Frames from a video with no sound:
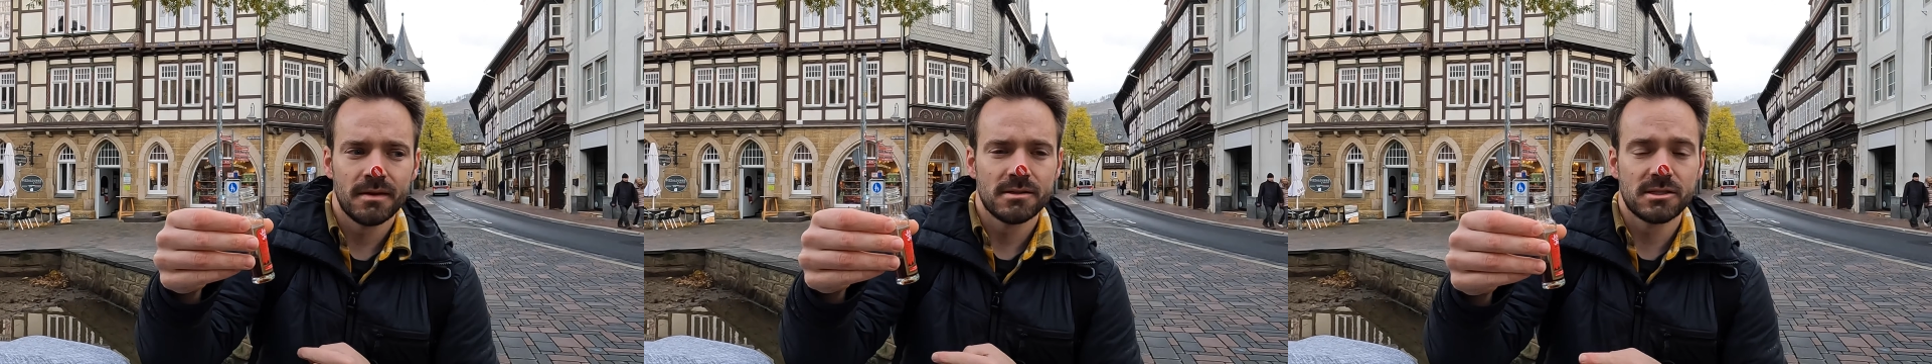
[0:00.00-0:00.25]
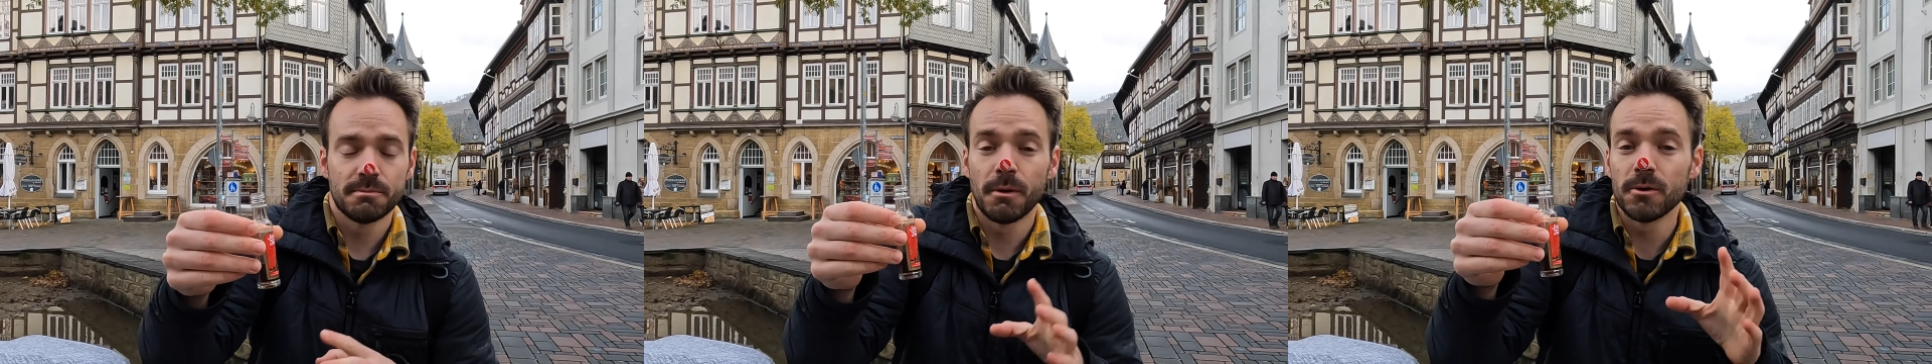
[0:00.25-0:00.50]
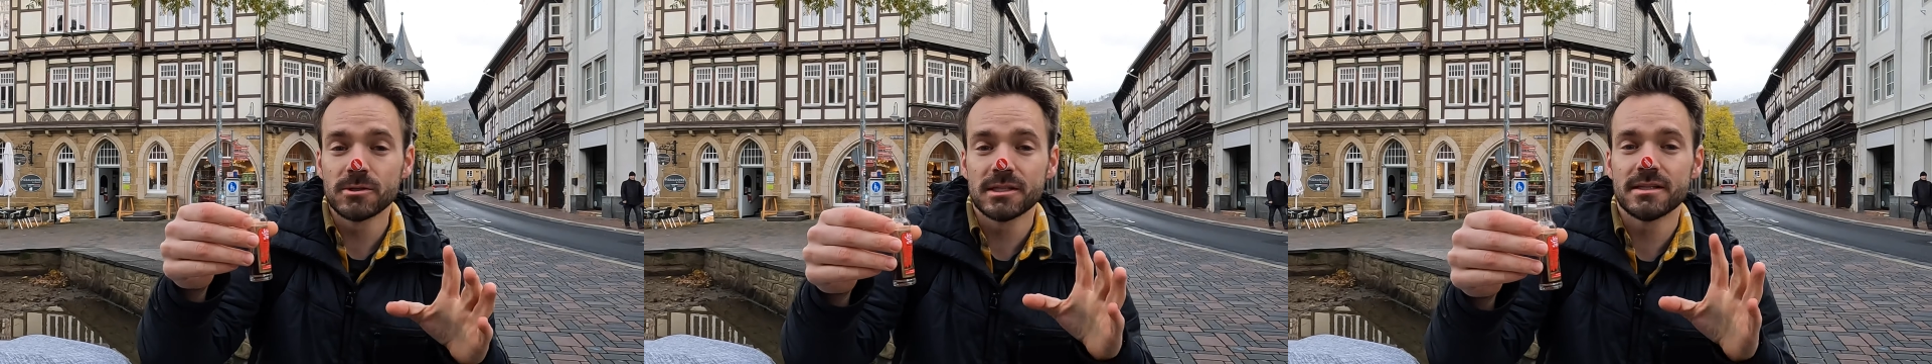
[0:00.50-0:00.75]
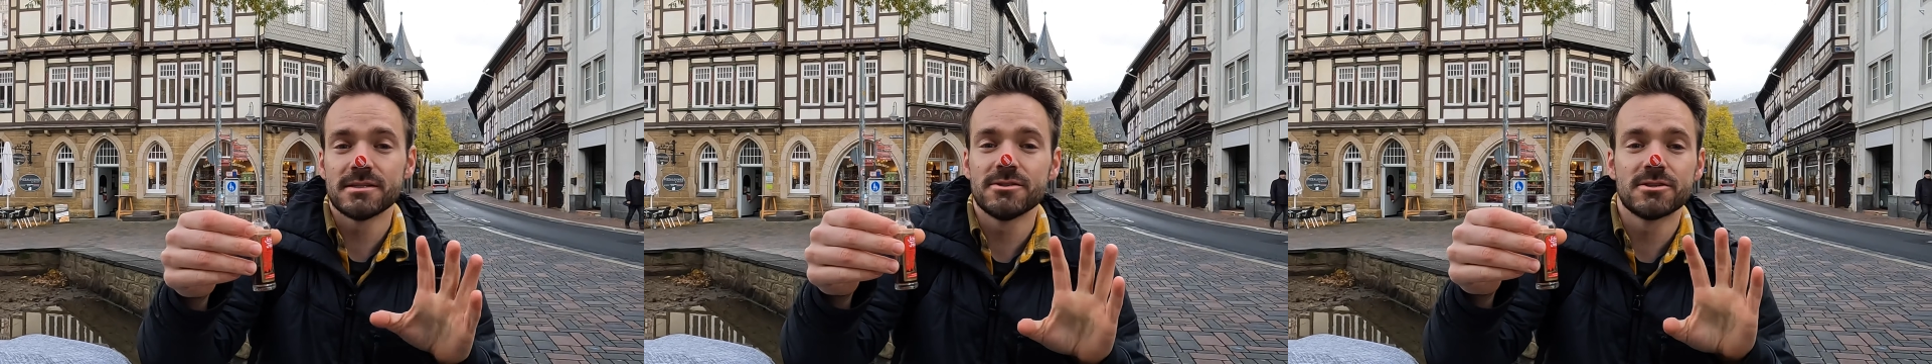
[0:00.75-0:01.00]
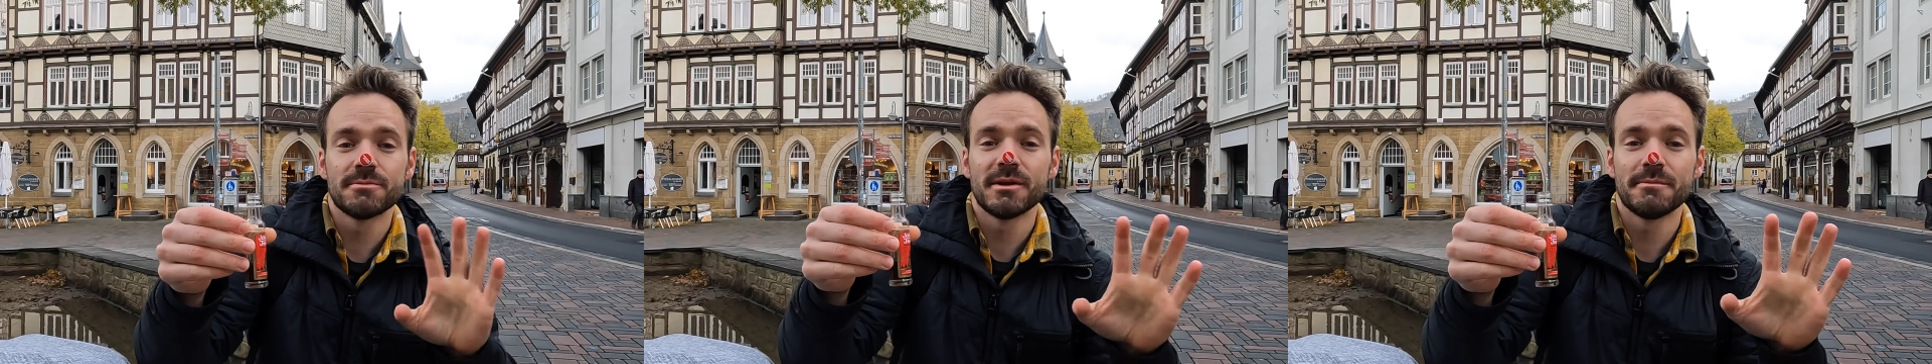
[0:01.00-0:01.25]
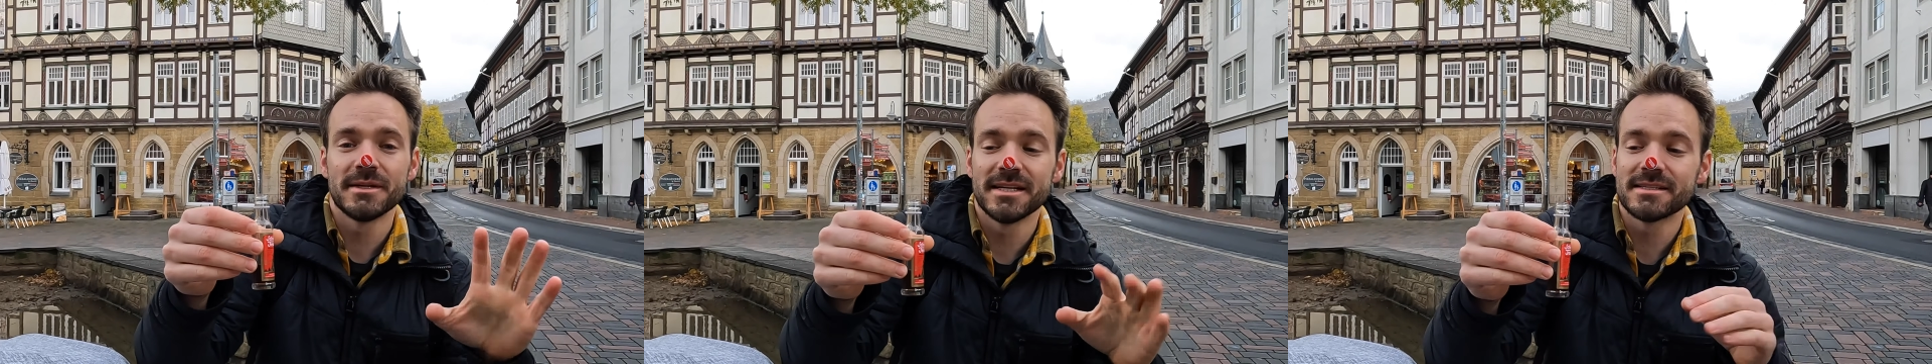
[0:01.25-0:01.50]
Supposedly this used to be
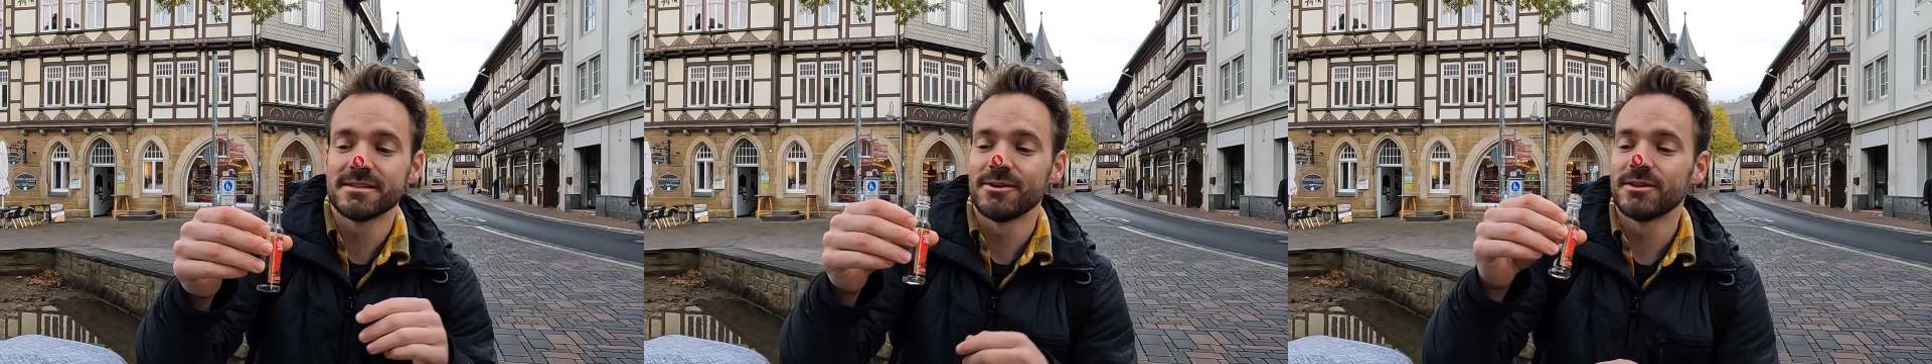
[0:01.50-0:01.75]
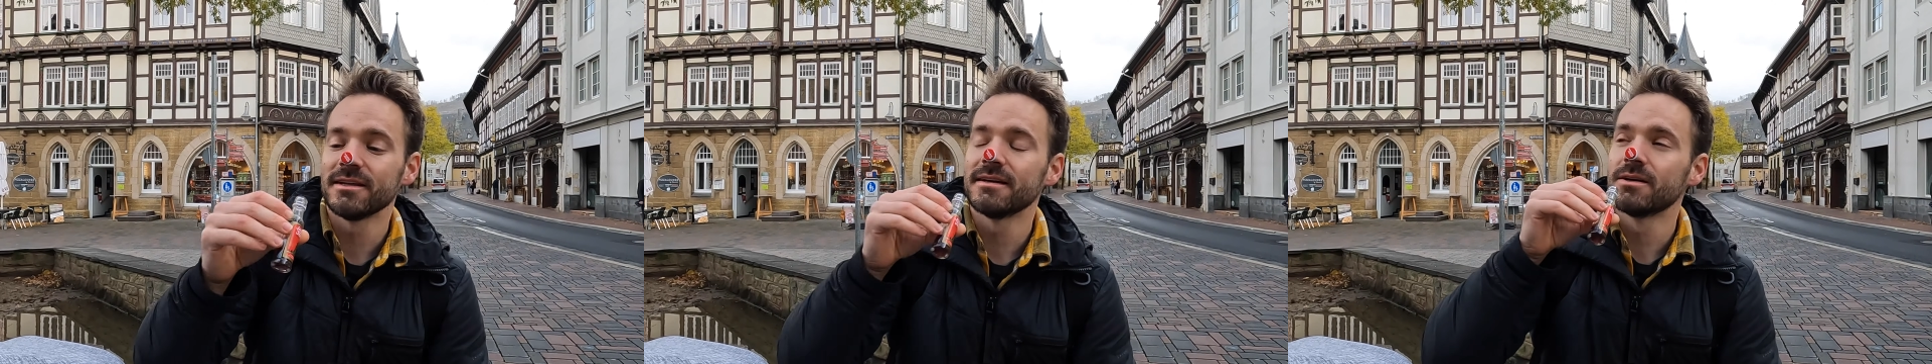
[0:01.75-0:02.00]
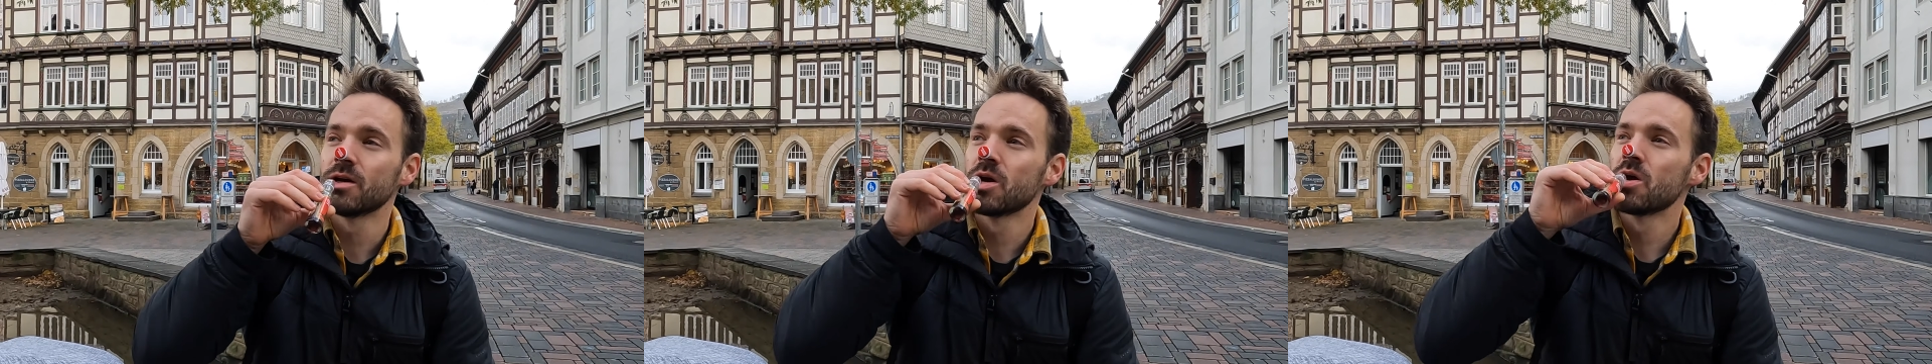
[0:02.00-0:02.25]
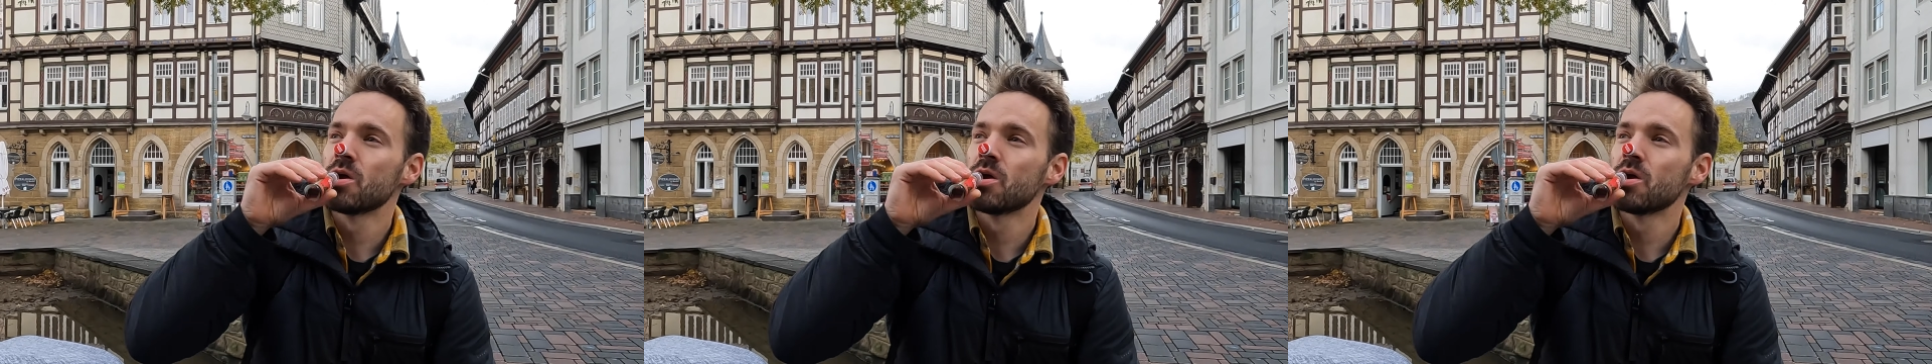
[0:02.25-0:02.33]
a medicinal thing.